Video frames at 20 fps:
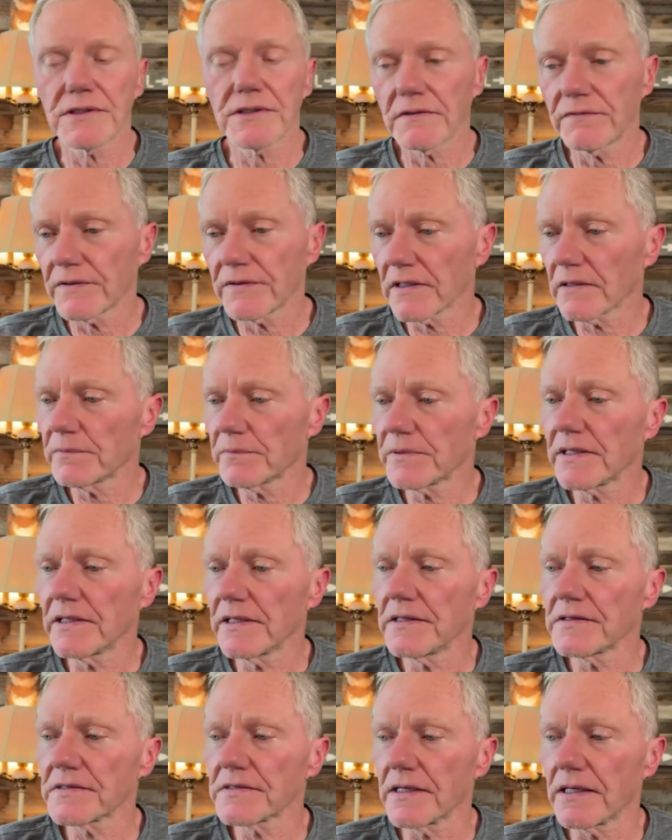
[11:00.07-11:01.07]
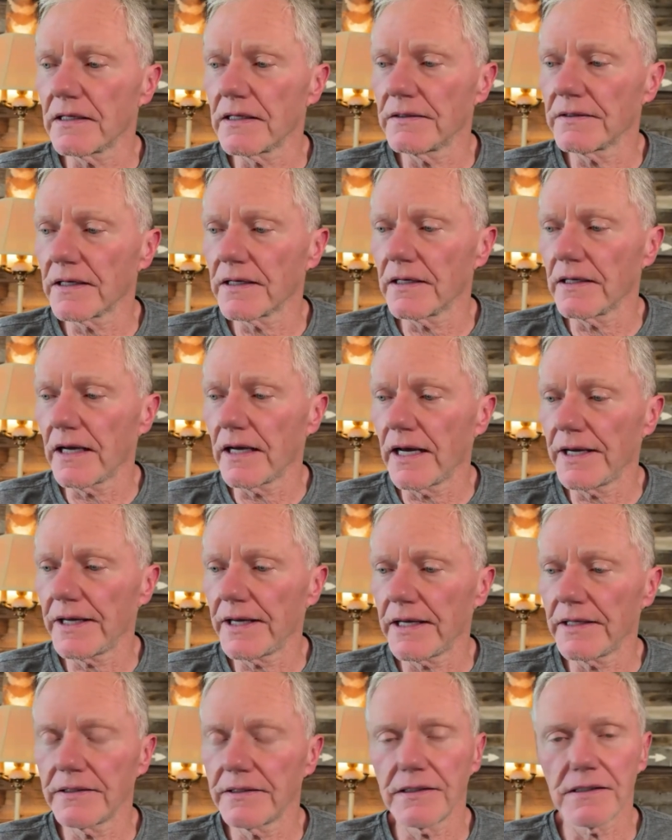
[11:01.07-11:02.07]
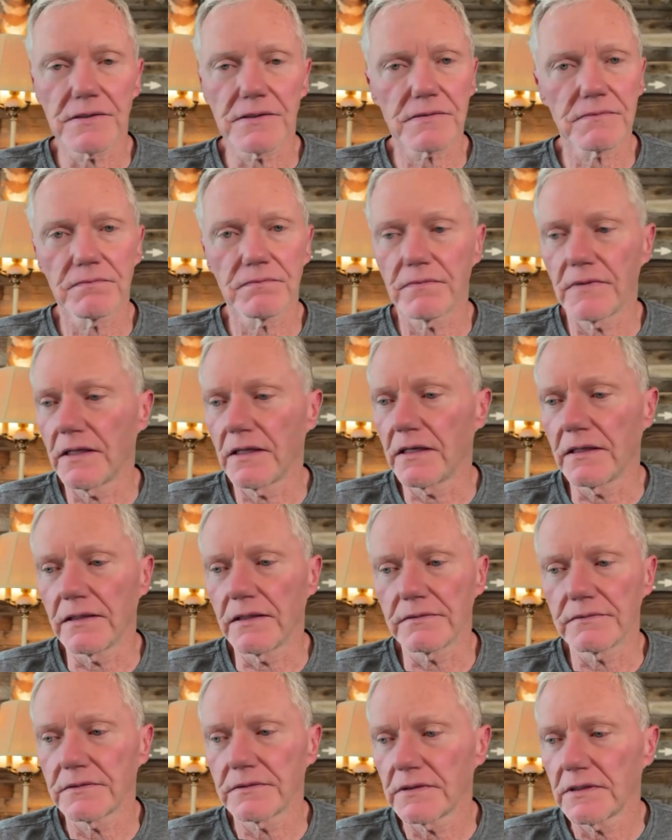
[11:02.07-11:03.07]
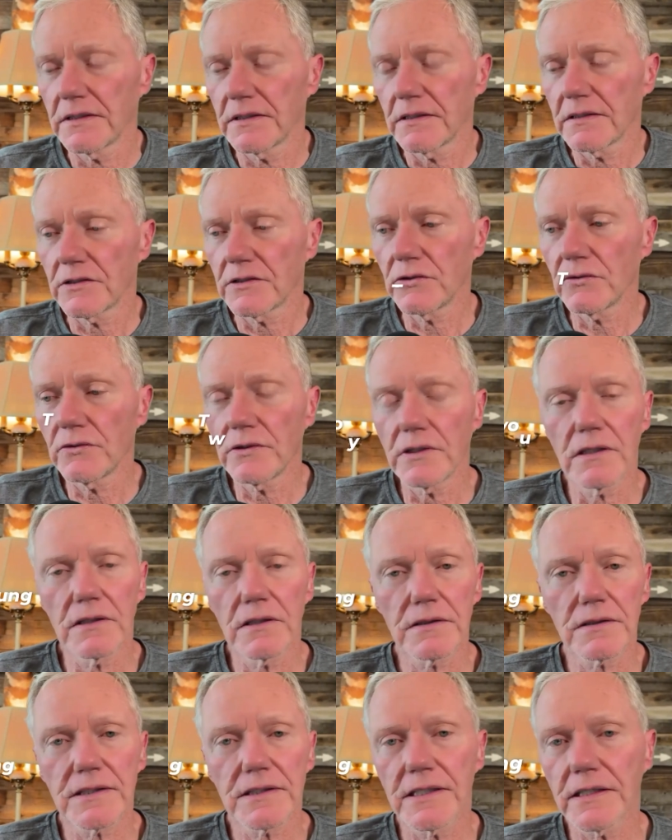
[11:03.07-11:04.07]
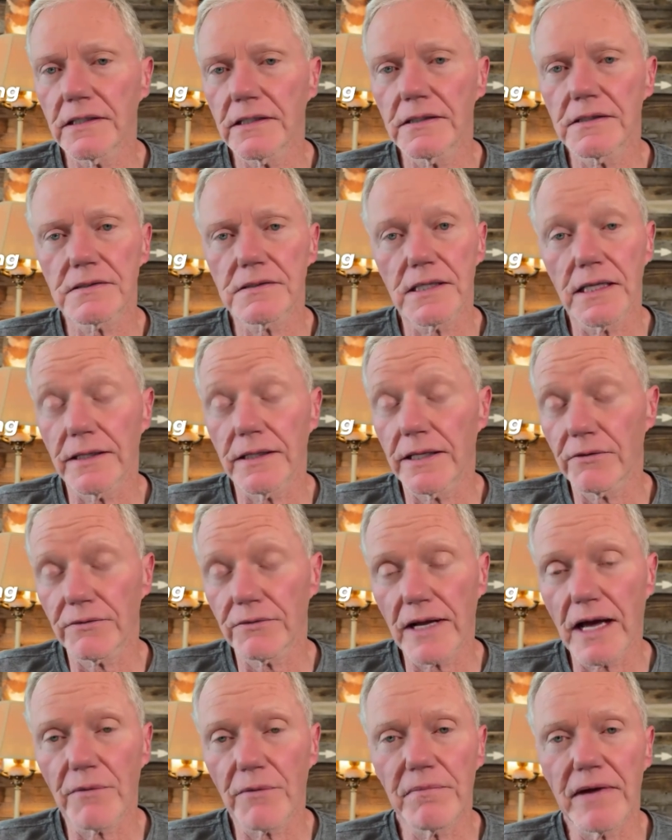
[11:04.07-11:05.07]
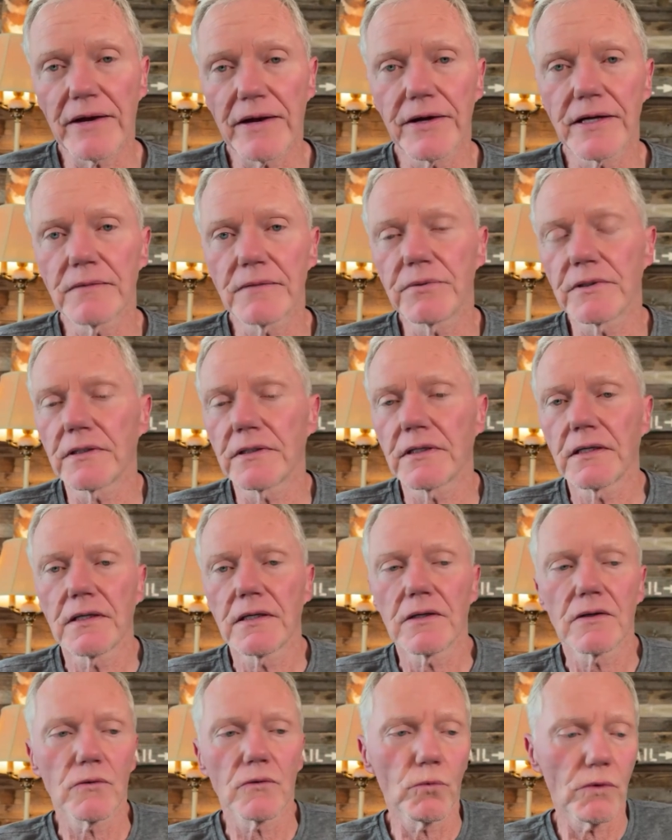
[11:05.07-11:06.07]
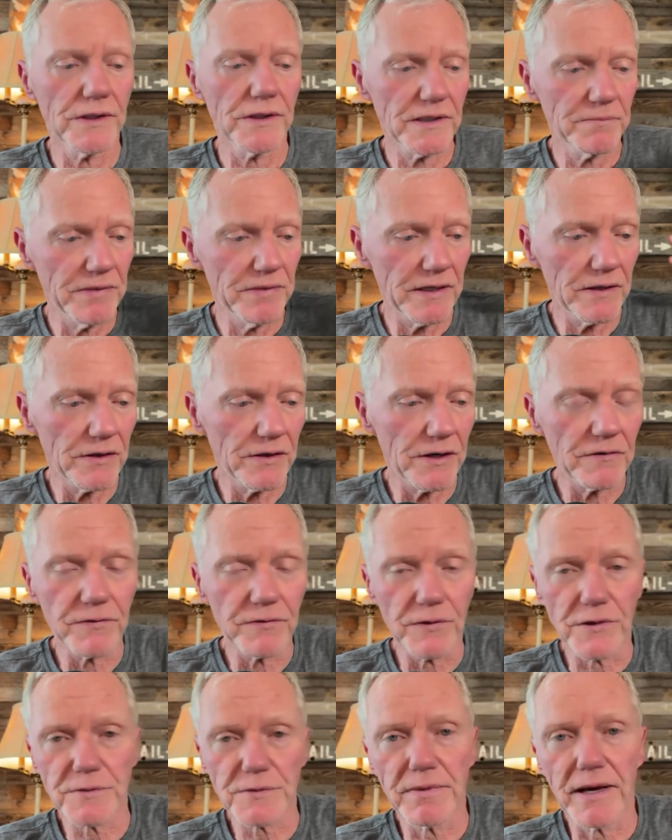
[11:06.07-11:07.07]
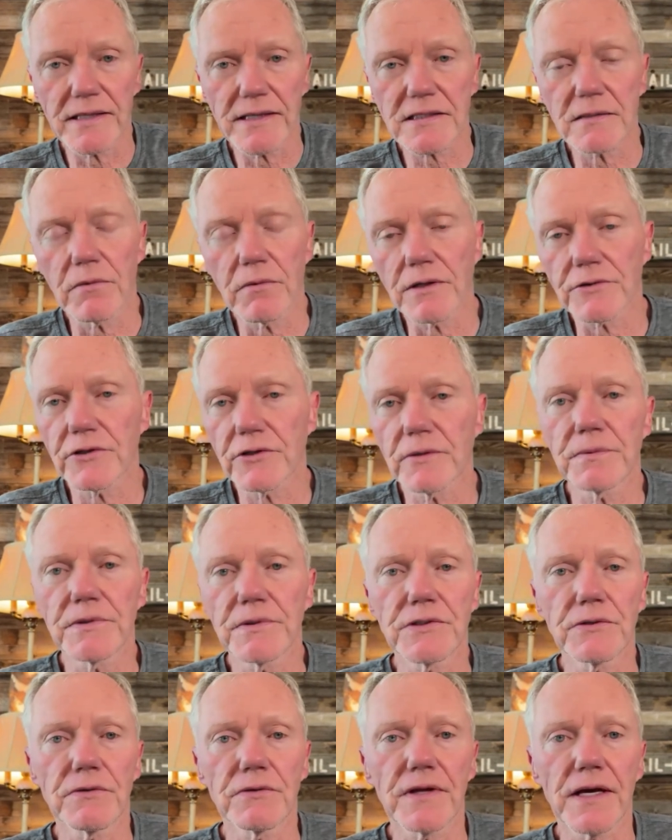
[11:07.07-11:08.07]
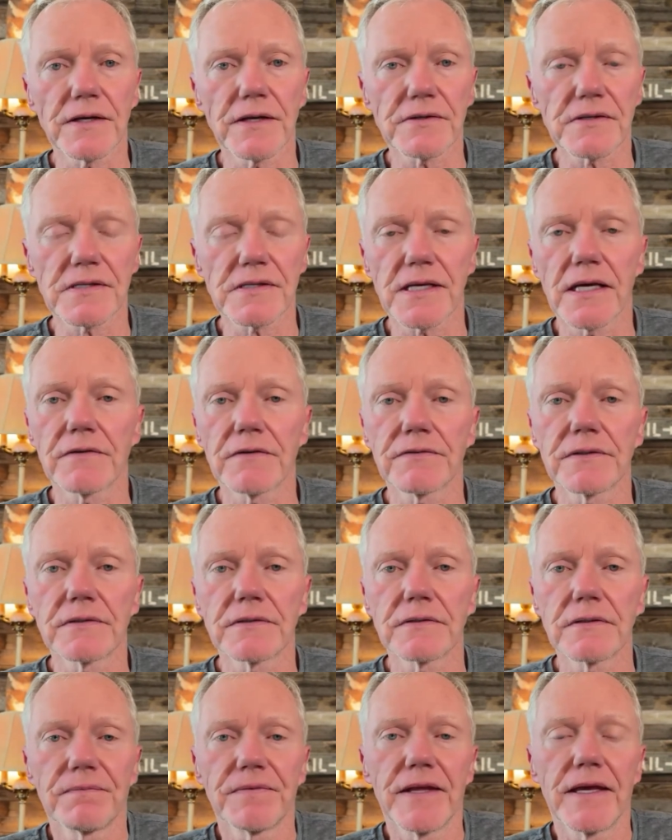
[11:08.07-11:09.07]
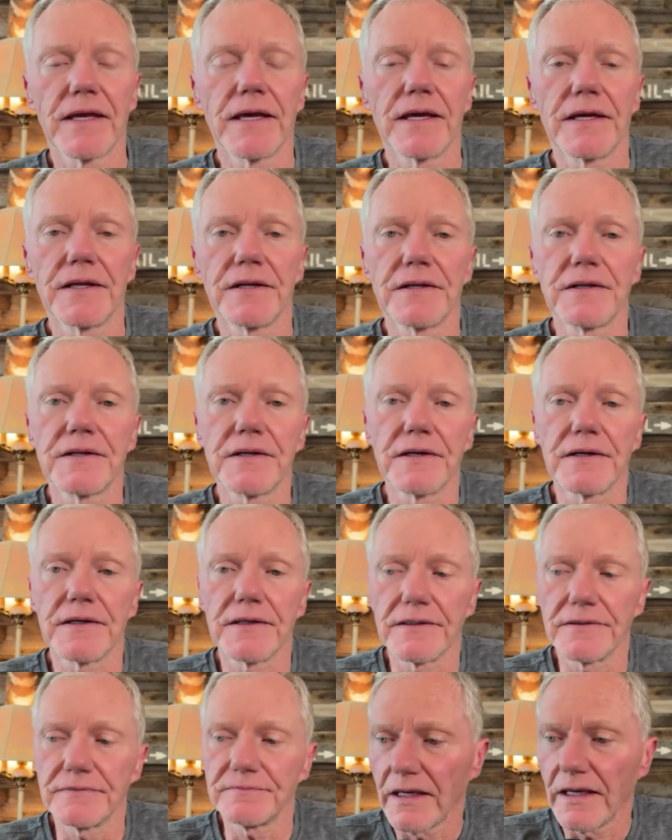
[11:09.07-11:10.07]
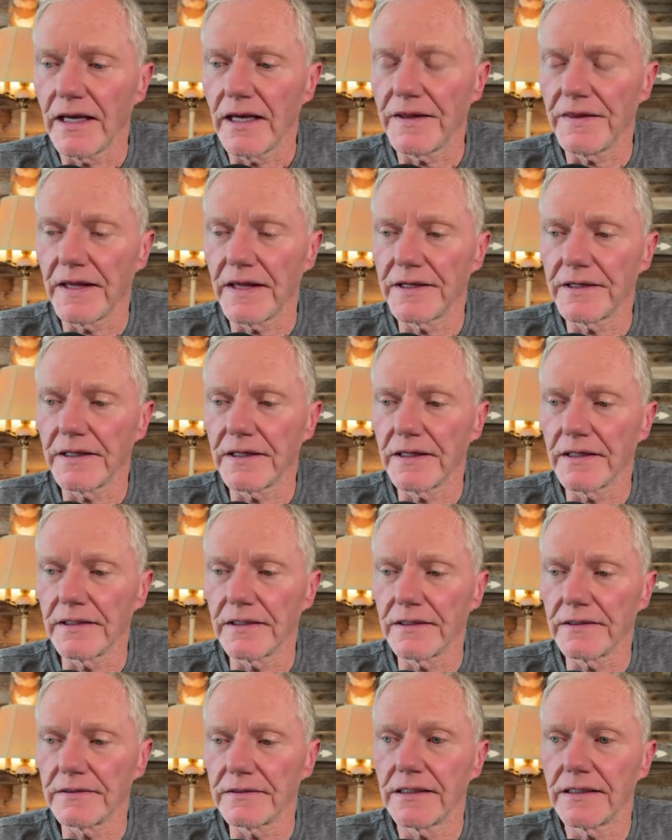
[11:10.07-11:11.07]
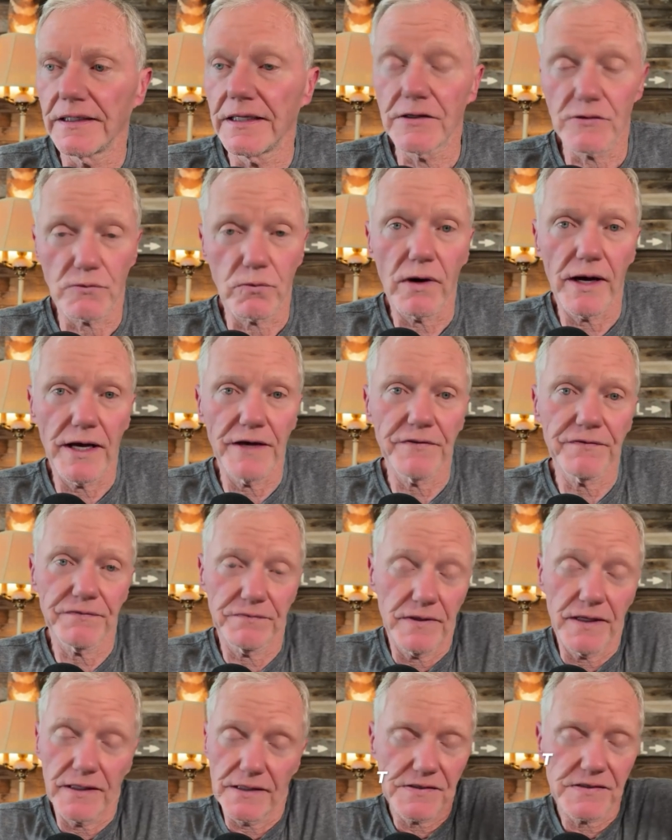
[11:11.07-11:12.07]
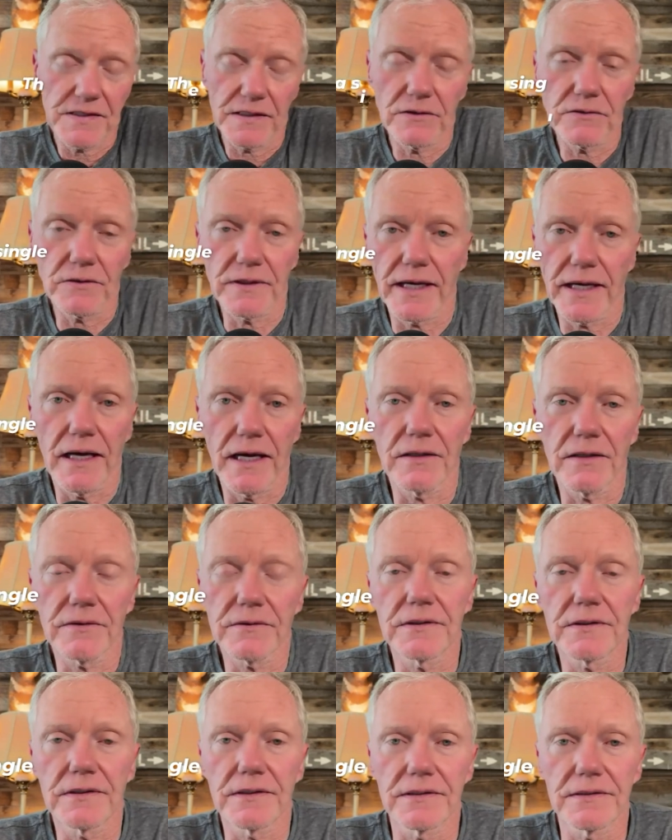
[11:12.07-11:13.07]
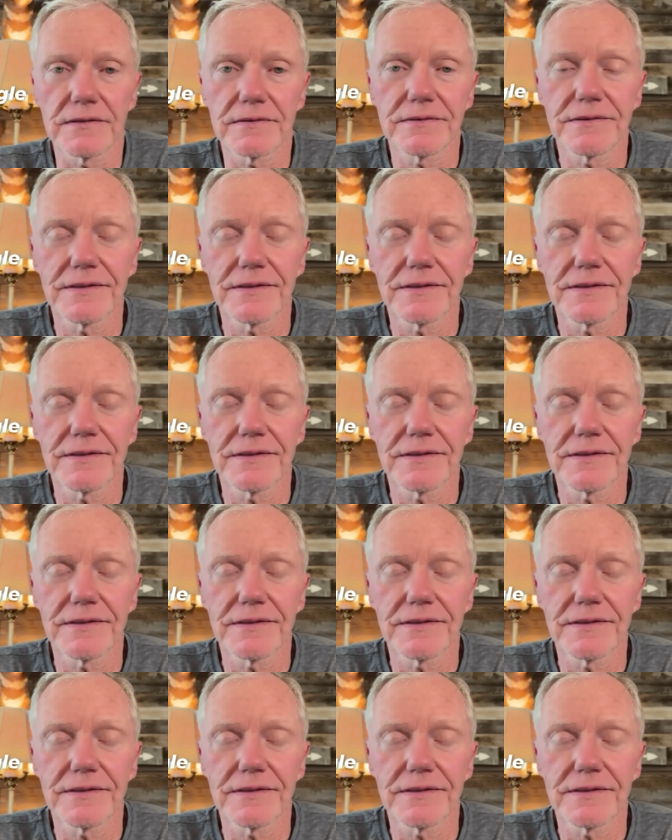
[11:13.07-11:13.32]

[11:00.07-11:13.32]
to the Philippines and uh, I had these uh, two young kids that they're now married, but one had been on our first basketball trip in two thousand seven. And, uh, and then uh, his wife, then a single gal, uh,